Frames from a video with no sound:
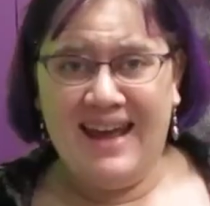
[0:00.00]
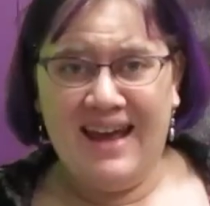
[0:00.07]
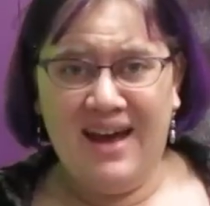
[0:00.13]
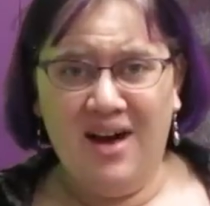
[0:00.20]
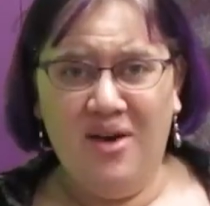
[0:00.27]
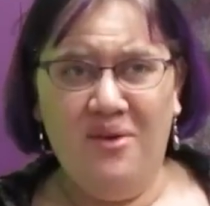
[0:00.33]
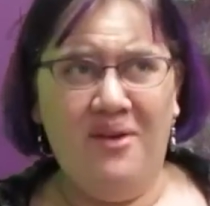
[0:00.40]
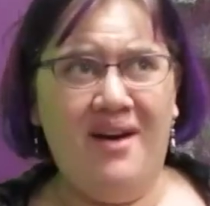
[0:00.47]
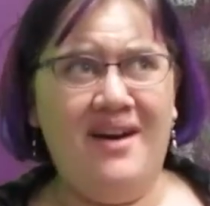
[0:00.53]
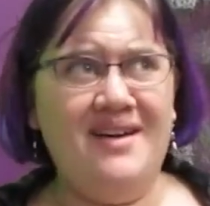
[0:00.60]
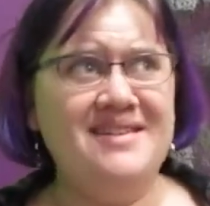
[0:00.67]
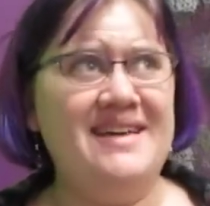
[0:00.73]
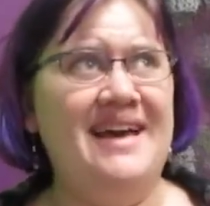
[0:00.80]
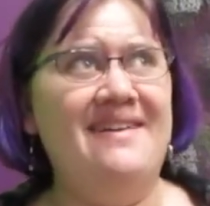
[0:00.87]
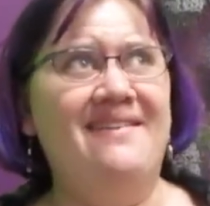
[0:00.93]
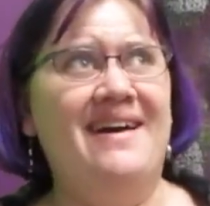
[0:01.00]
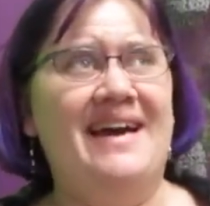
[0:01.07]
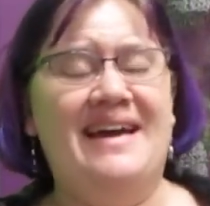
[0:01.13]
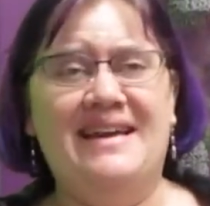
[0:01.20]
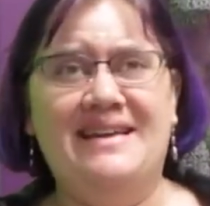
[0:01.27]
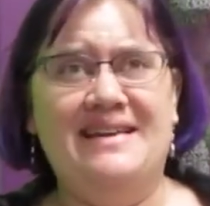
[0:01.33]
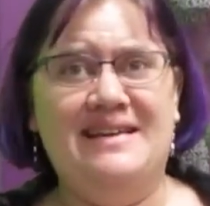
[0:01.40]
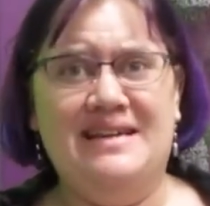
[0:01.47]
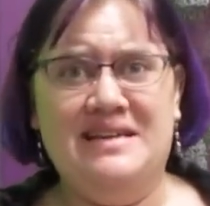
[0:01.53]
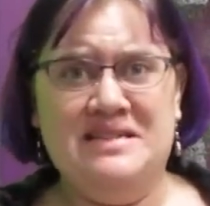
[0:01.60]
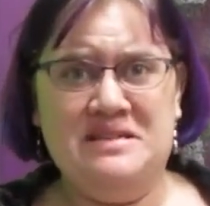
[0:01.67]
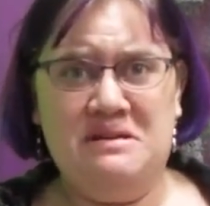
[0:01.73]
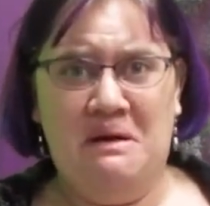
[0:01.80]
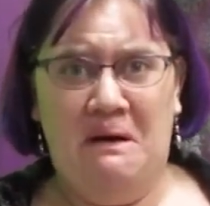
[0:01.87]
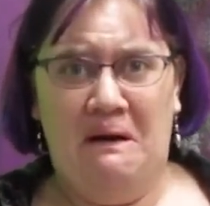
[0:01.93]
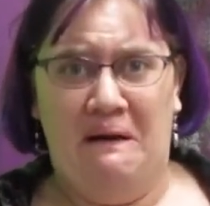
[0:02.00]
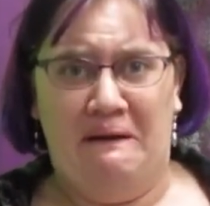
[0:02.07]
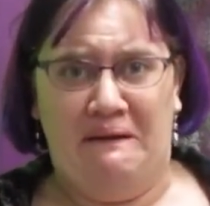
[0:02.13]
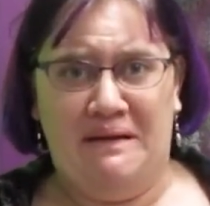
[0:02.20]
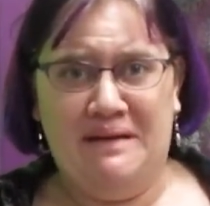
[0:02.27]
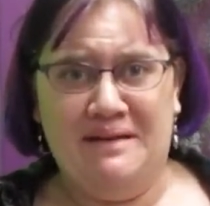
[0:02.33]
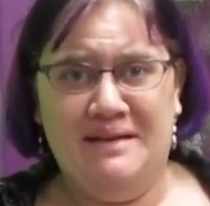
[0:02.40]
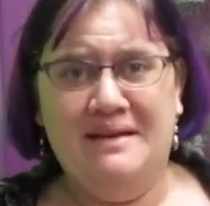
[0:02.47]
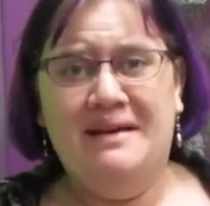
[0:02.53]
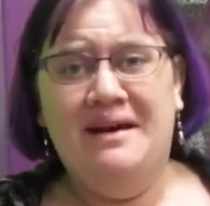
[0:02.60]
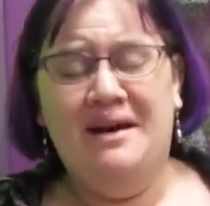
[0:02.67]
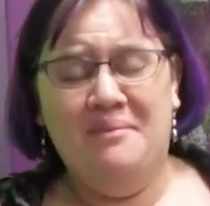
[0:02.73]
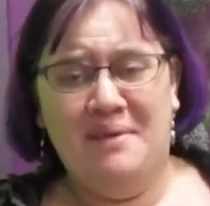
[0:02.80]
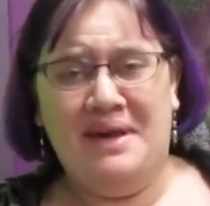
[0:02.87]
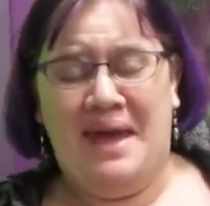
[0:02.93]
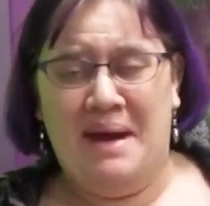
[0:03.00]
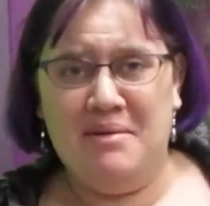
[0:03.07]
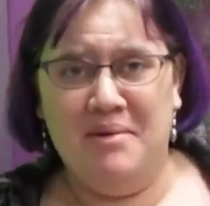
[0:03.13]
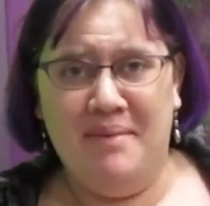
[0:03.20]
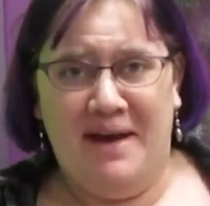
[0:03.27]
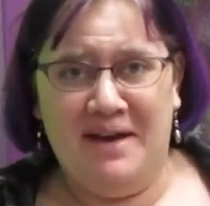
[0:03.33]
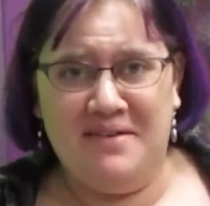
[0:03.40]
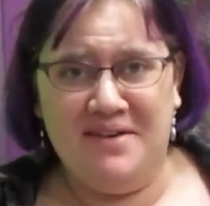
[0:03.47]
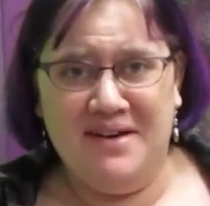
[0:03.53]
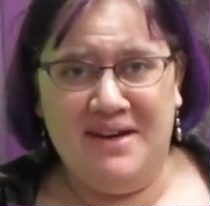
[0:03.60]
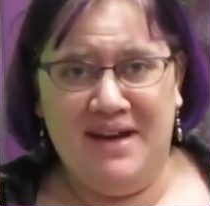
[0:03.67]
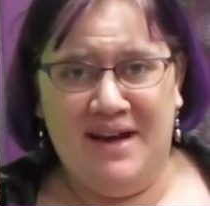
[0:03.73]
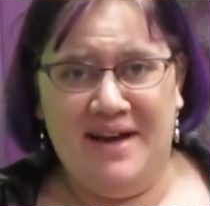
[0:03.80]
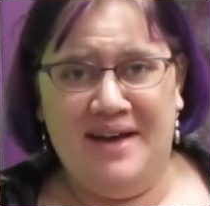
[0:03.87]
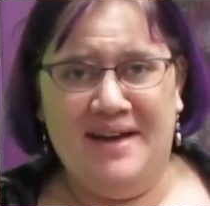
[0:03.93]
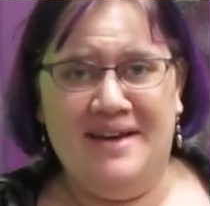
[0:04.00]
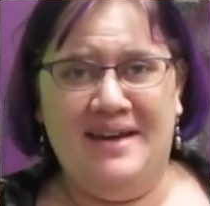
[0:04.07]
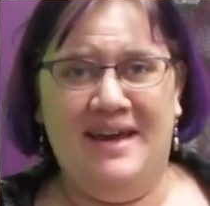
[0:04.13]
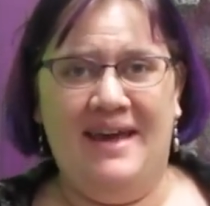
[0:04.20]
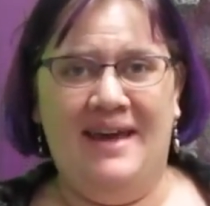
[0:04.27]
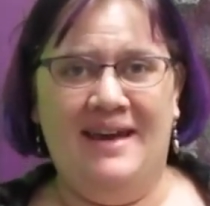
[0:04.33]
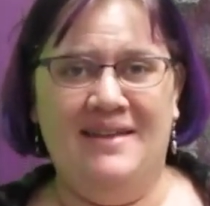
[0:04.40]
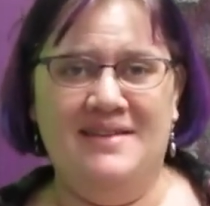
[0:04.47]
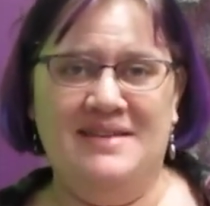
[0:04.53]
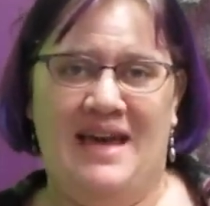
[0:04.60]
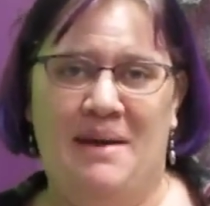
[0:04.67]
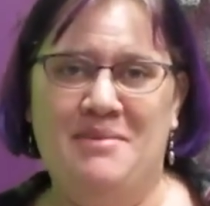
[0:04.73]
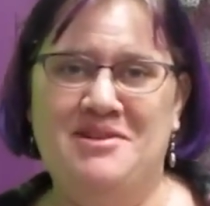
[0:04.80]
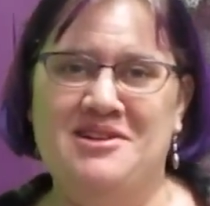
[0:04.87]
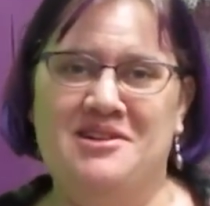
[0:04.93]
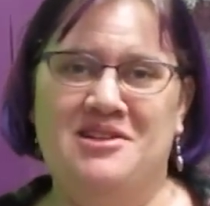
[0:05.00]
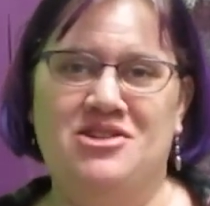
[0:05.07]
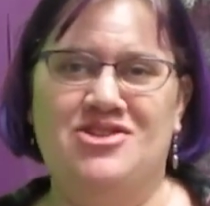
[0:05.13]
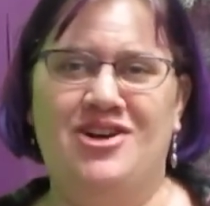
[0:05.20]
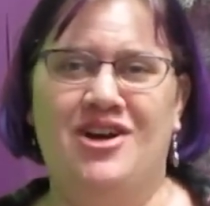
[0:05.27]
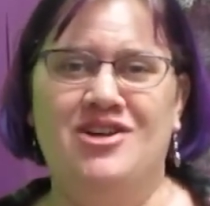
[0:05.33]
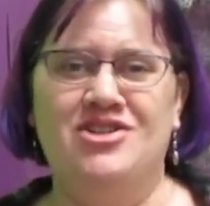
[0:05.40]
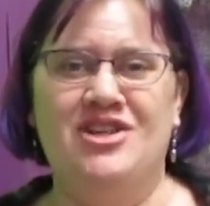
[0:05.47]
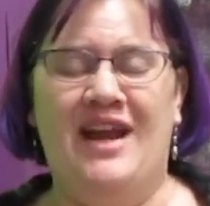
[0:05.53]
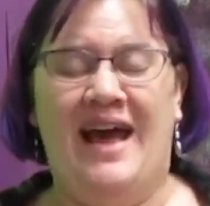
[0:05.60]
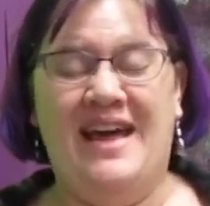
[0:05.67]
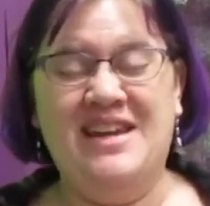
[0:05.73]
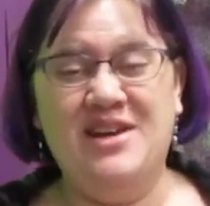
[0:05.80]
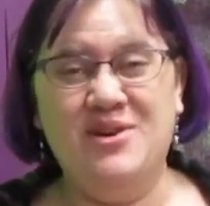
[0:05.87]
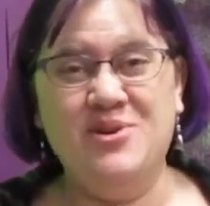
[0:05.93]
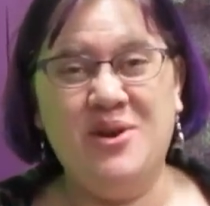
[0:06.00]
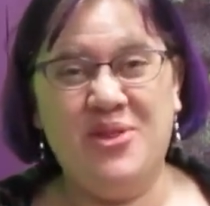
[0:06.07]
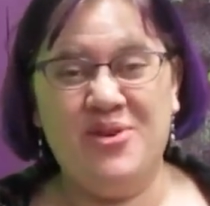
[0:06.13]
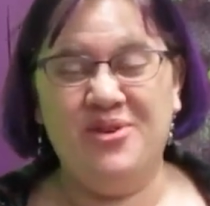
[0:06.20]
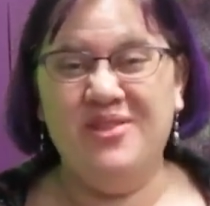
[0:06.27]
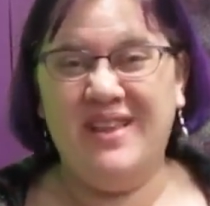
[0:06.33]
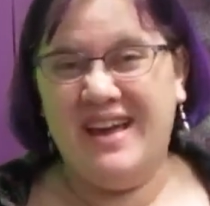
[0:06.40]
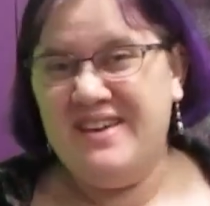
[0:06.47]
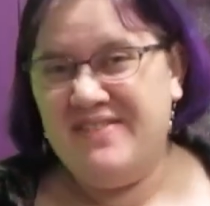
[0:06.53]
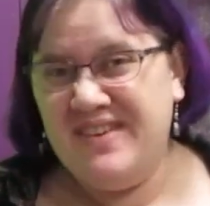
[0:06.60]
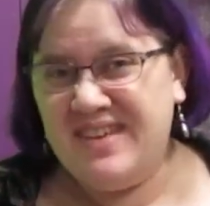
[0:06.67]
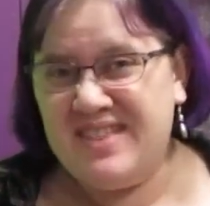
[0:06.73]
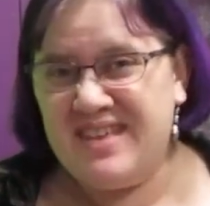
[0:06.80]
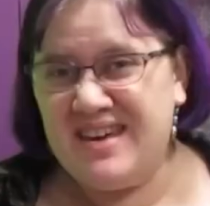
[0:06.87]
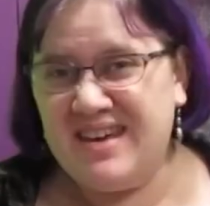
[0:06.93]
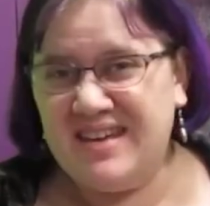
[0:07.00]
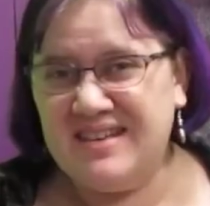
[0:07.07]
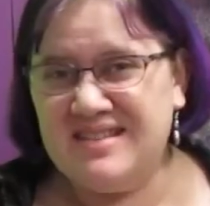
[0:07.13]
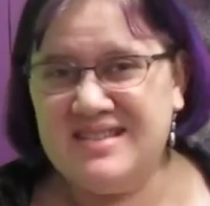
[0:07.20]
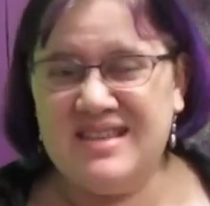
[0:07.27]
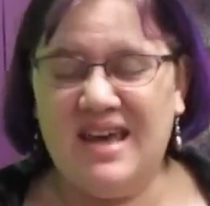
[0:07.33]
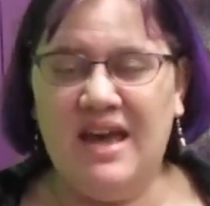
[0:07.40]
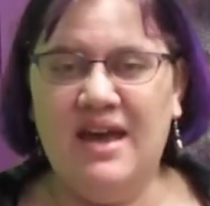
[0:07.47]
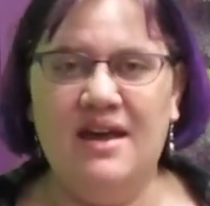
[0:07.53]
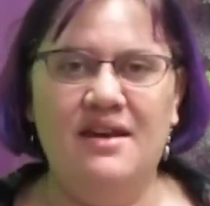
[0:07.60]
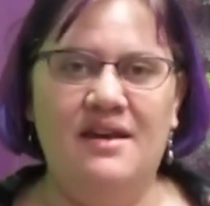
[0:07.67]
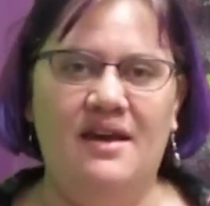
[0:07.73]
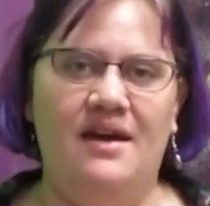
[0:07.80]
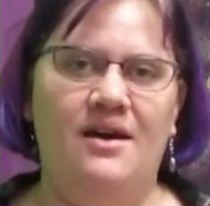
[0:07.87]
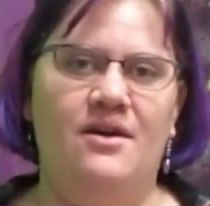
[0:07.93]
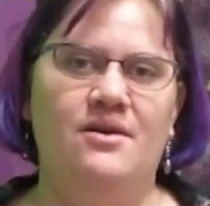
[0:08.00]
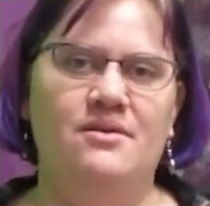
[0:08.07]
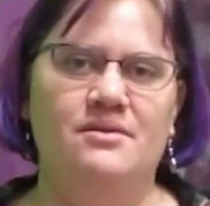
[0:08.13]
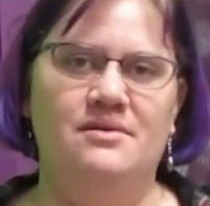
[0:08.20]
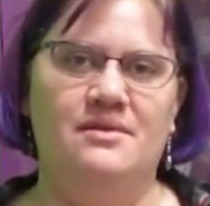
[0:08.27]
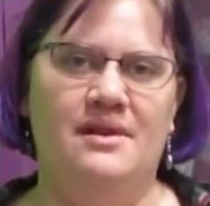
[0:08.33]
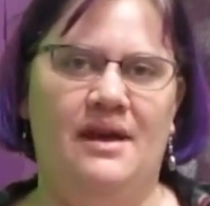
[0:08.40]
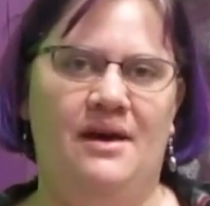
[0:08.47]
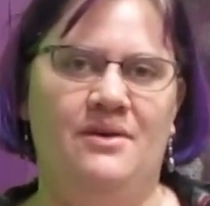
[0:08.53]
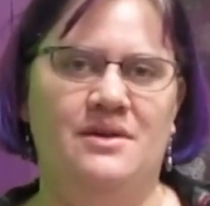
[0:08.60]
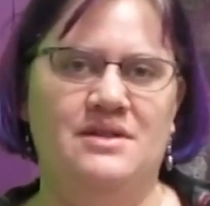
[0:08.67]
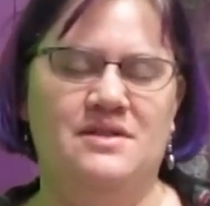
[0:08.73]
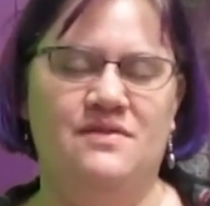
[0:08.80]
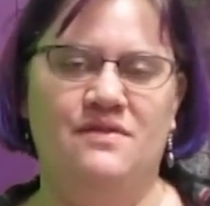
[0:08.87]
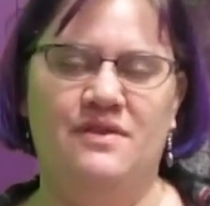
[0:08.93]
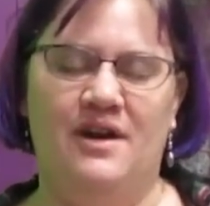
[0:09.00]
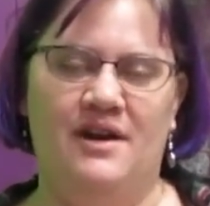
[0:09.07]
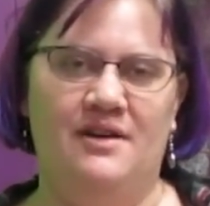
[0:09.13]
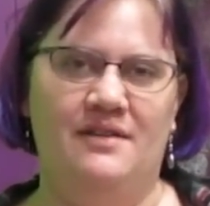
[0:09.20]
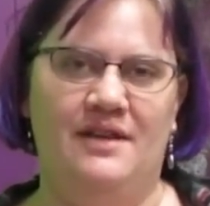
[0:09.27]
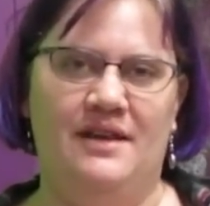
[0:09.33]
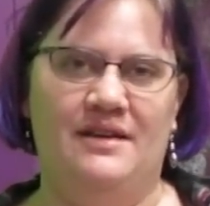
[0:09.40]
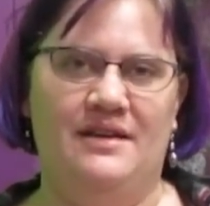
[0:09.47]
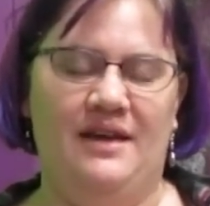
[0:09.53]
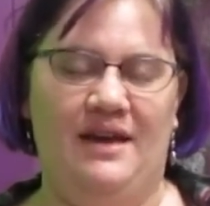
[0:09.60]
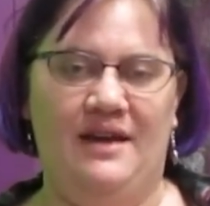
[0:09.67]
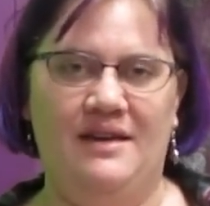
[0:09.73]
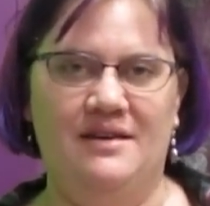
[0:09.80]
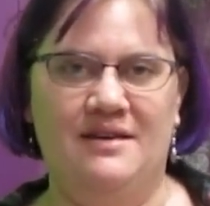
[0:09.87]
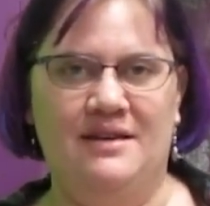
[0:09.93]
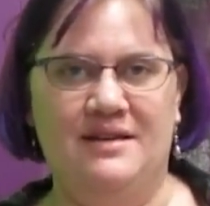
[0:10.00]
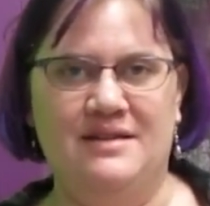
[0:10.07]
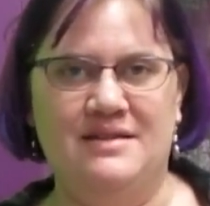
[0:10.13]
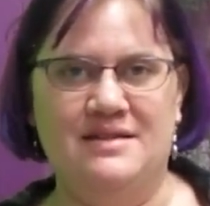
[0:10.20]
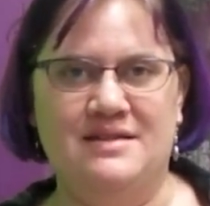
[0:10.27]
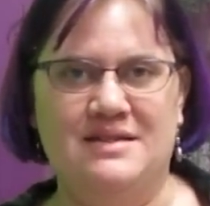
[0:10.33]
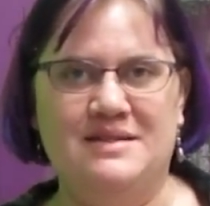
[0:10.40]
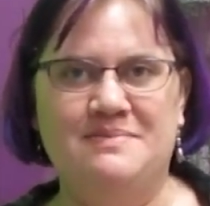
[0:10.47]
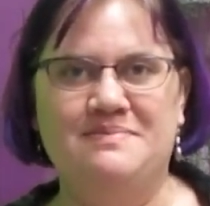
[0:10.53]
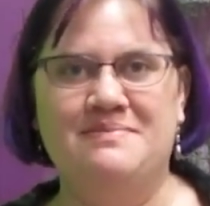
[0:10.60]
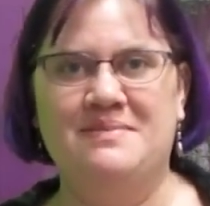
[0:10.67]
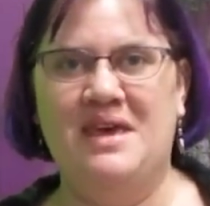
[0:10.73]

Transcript: now our daylight is gone. My camera battery died, and in the time it took to charge it, I had to go do other lifey things, and now, now it's very late at night, because